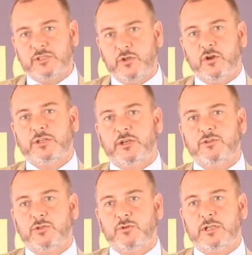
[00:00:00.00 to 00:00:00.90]
does not go
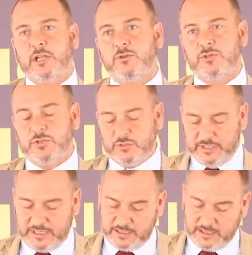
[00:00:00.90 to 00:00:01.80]
too close to
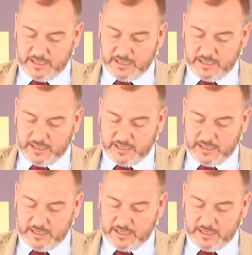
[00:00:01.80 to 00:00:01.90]
the